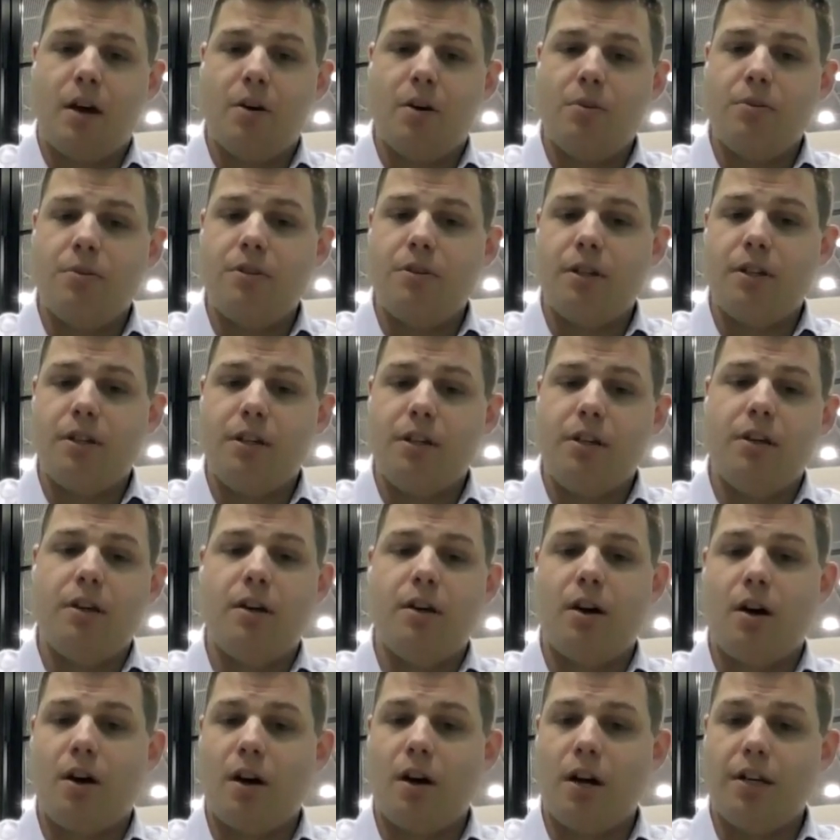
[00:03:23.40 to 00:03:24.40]
OD,
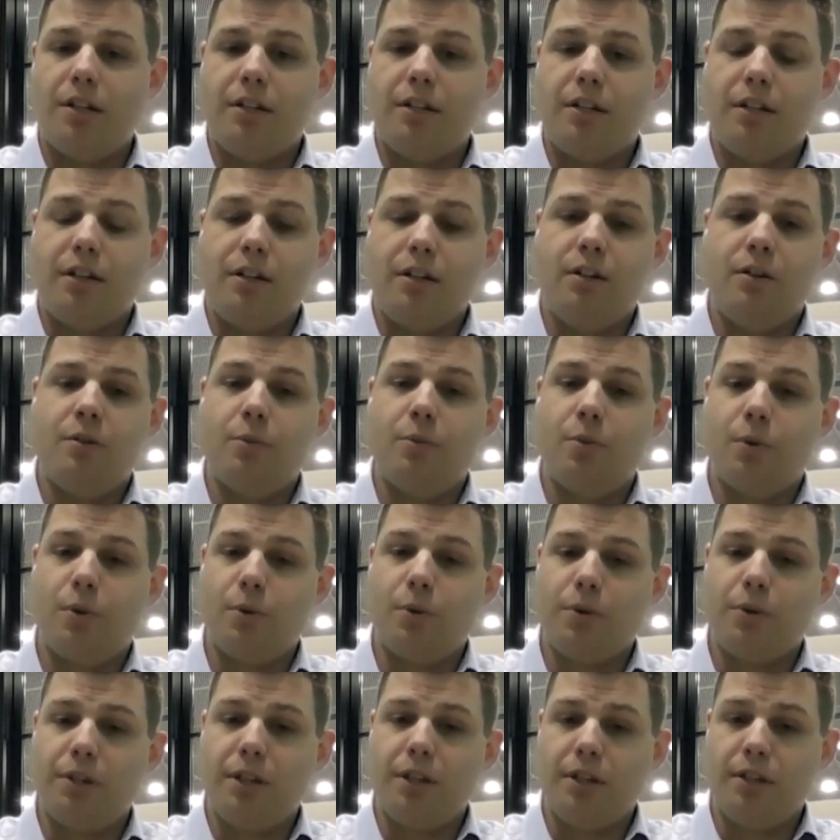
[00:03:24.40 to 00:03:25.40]
ID,
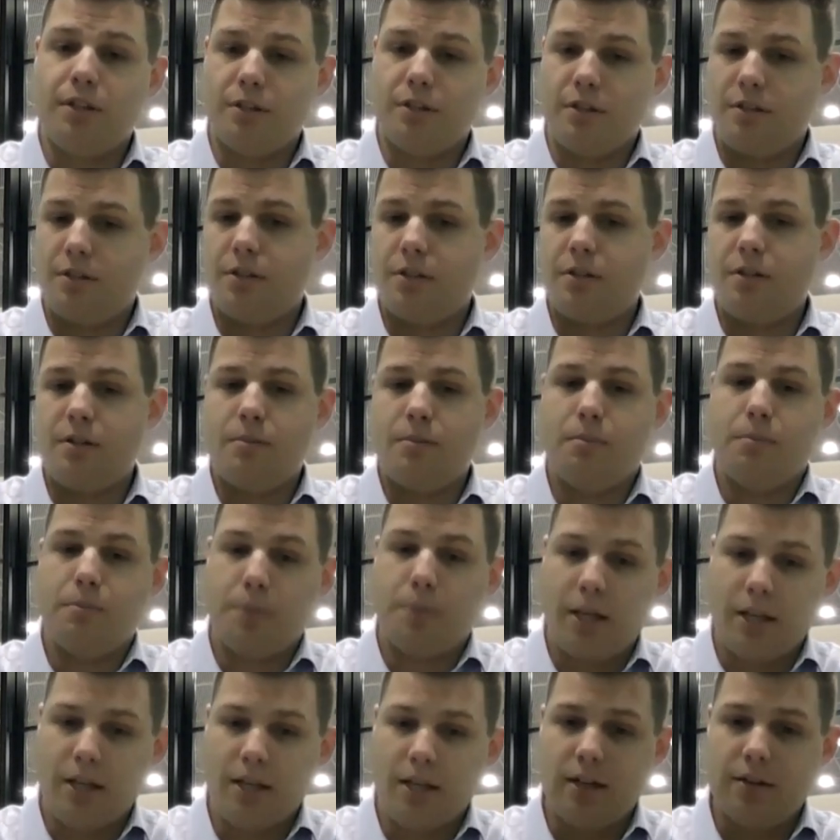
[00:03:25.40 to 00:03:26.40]
wall thickness,
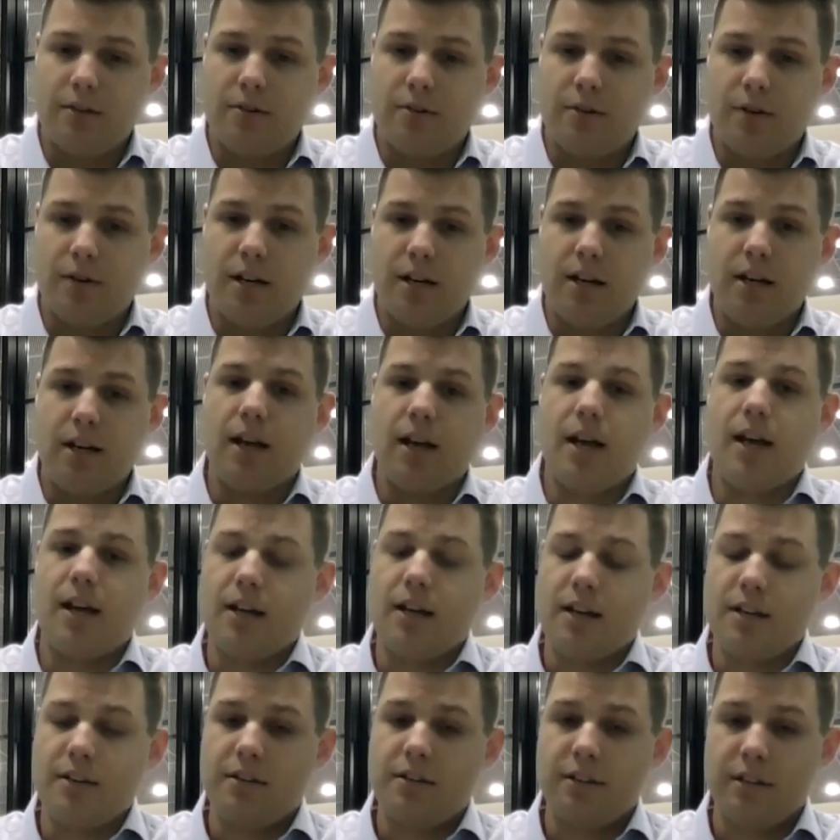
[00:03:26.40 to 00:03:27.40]
PN rating, and
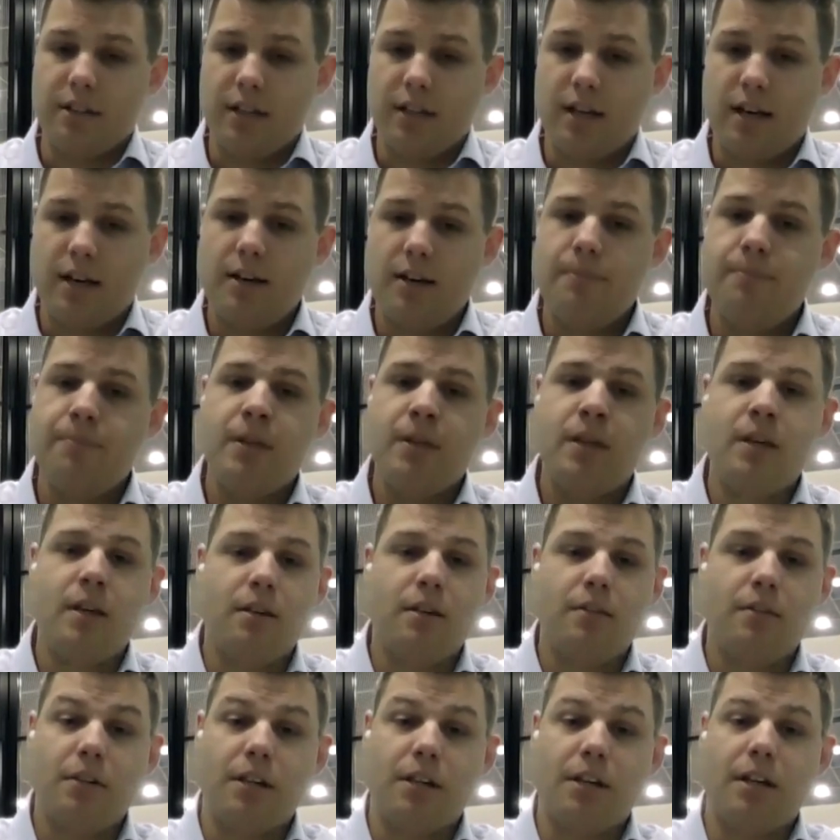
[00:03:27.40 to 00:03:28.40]
SDR.
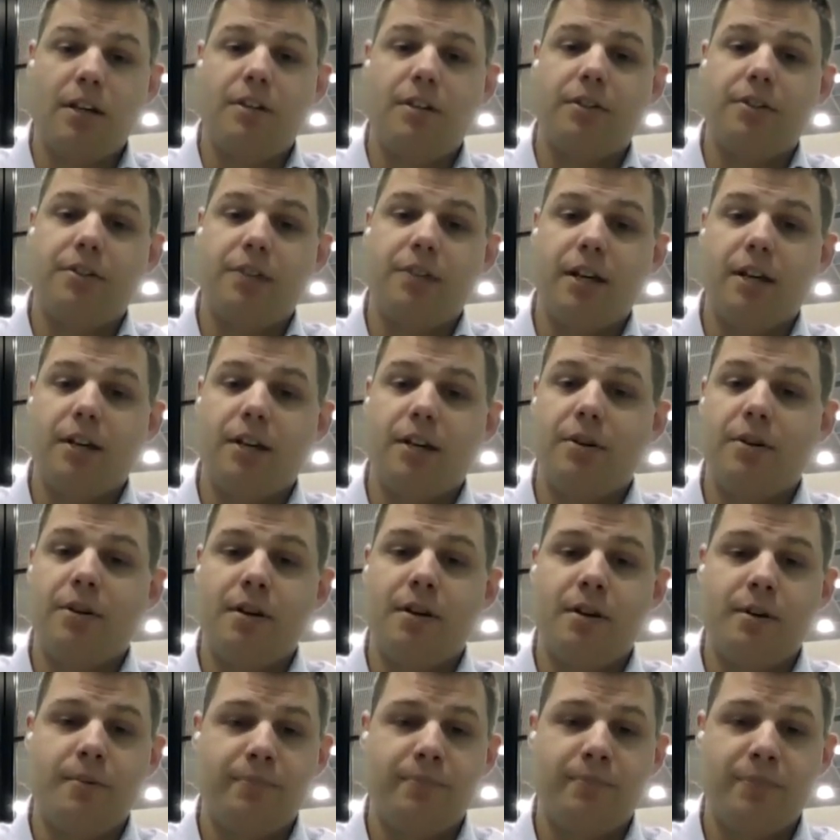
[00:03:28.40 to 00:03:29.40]
If you can understand
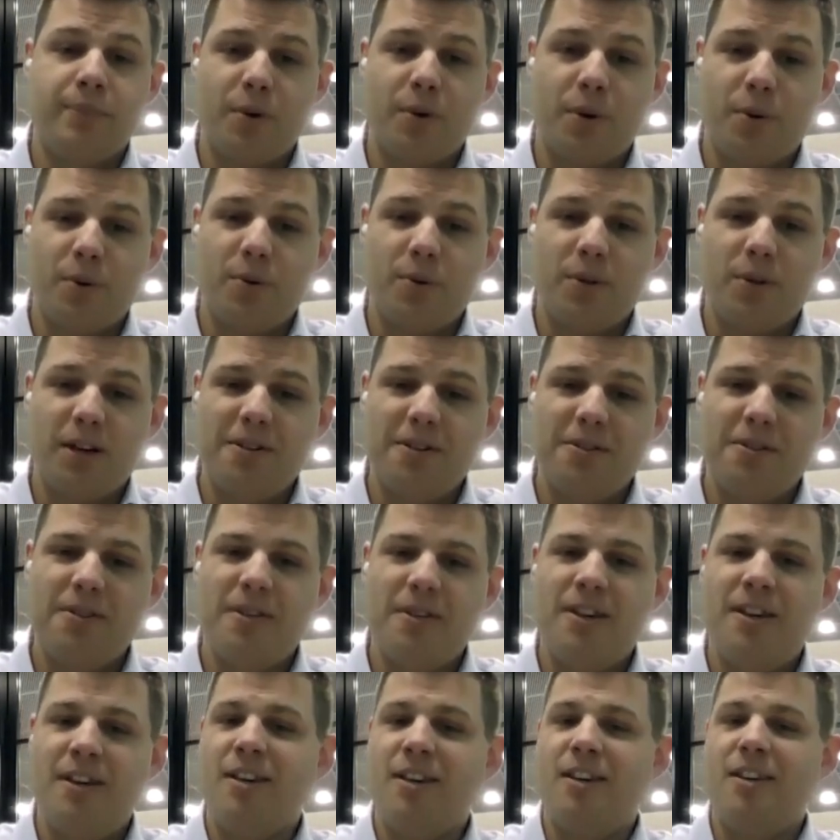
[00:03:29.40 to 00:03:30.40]
all those,
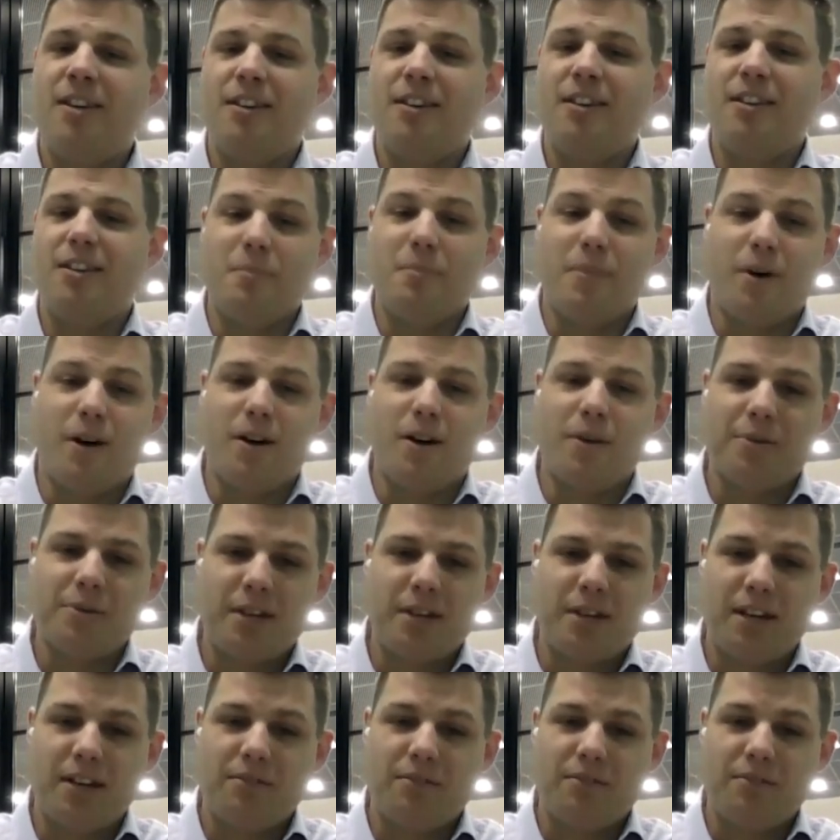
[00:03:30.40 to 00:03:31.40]
you're miles
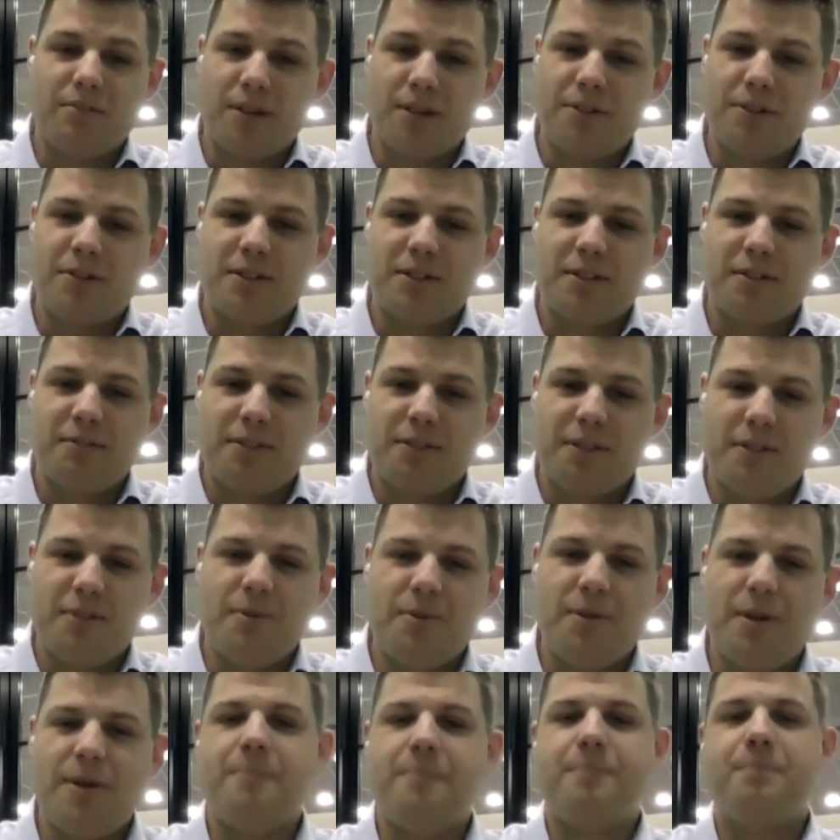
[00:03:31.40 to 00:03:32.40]
ahead of most of the
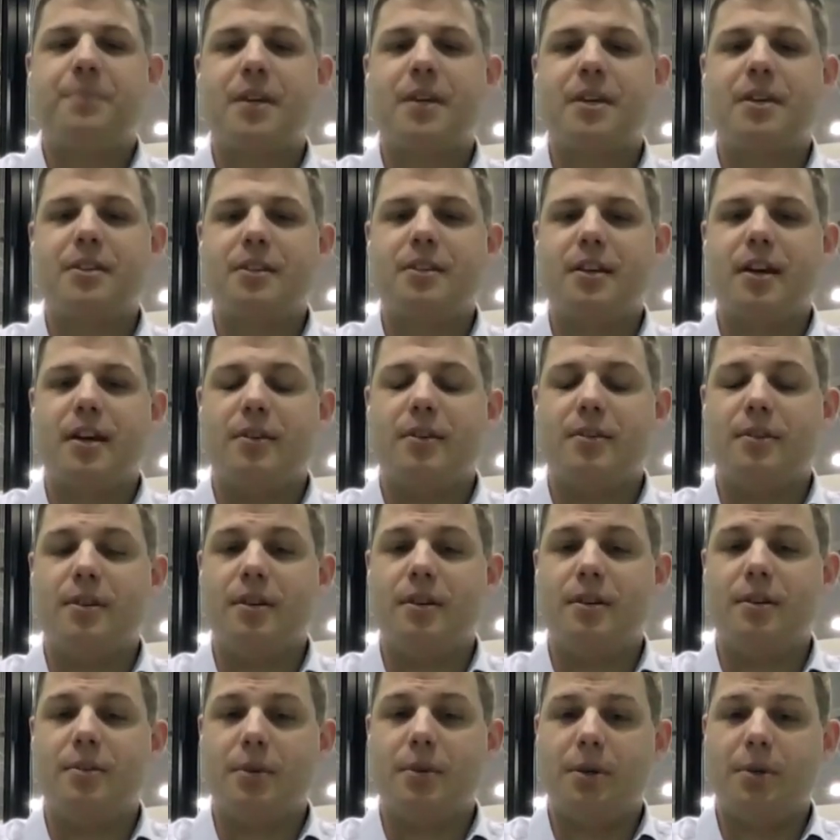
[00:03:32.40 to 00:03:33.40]
field. So
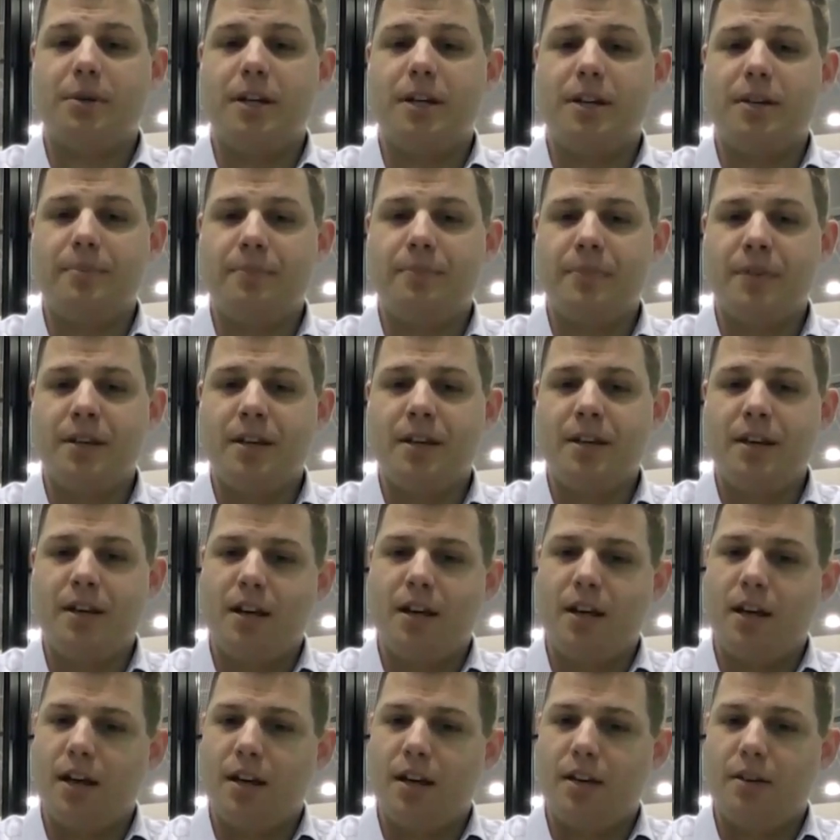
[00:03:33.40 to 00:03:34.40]
well done,
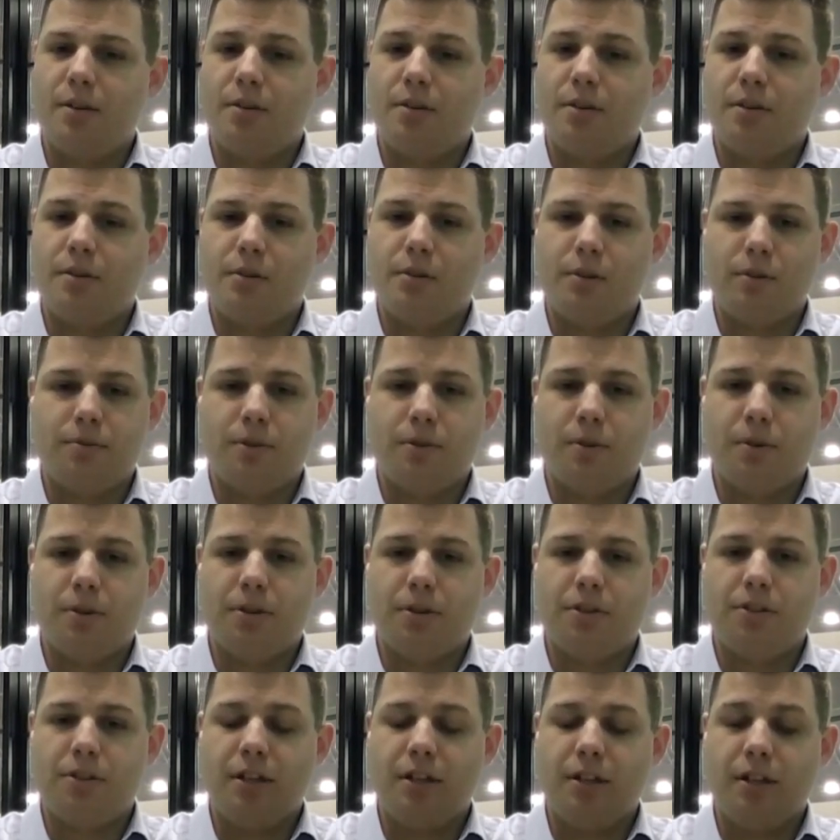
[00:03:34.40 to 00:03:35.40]
and look
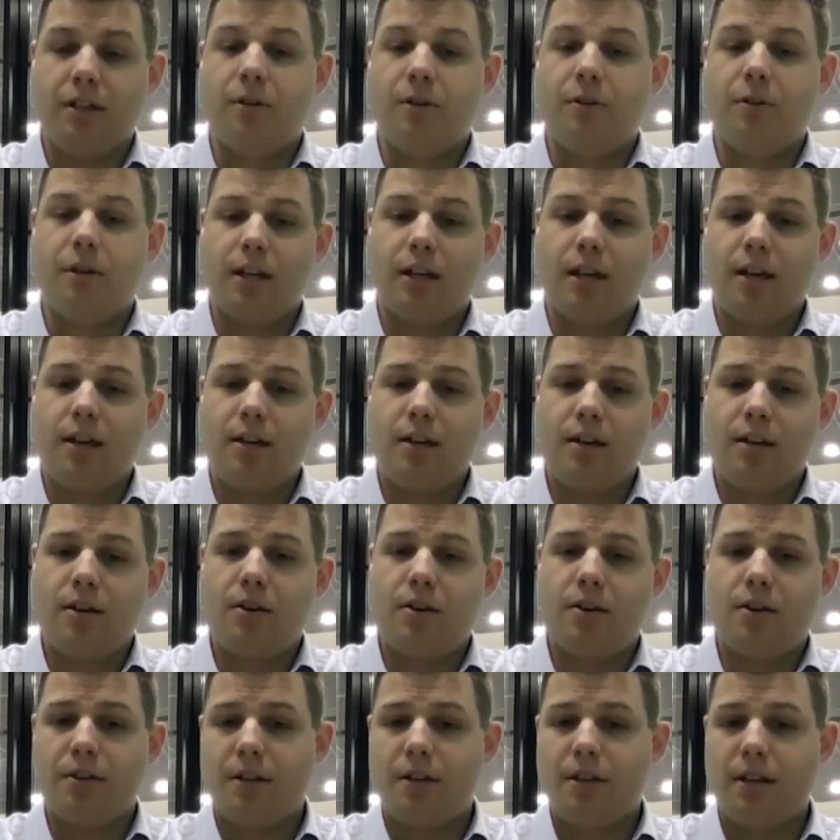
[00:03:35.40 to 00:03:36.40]
forward to seeing you again
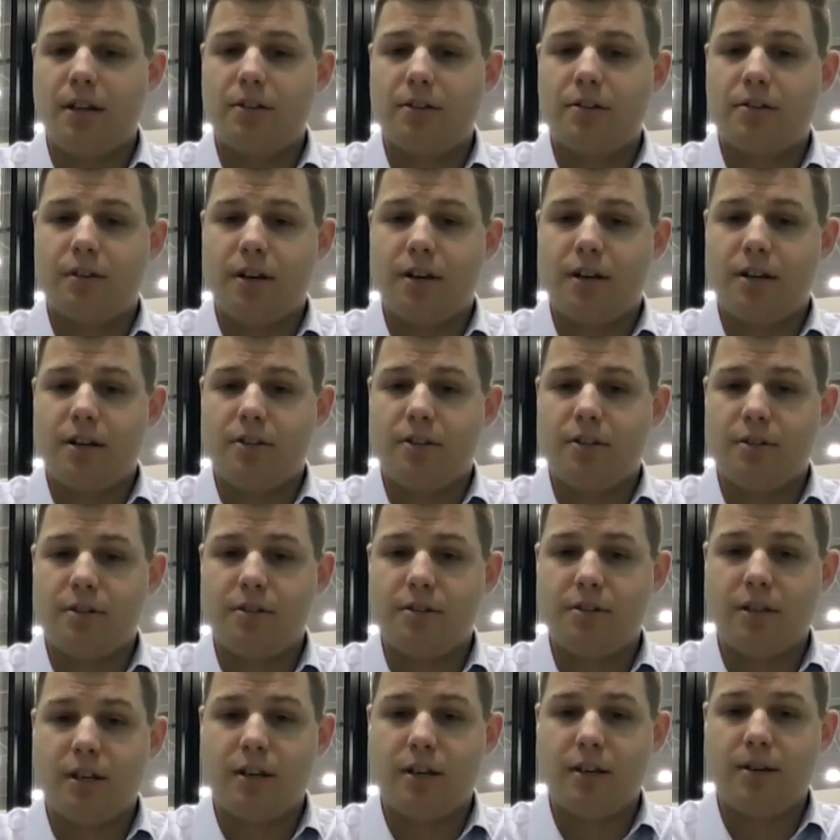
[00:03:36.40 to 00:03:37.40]
on the next Training
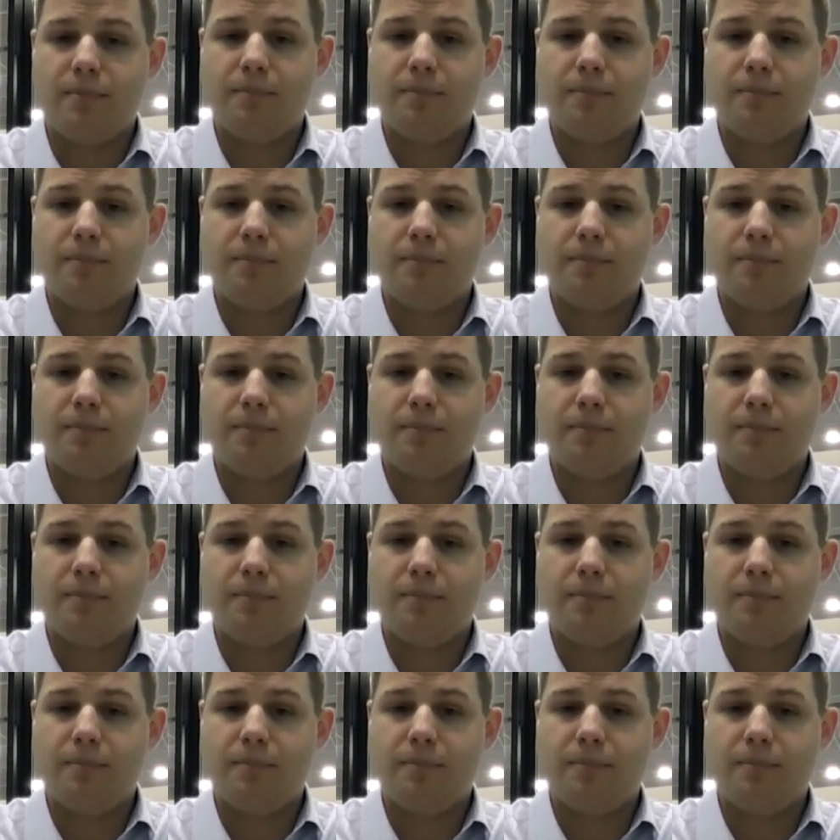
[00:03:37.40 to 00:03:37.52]
Tuesday.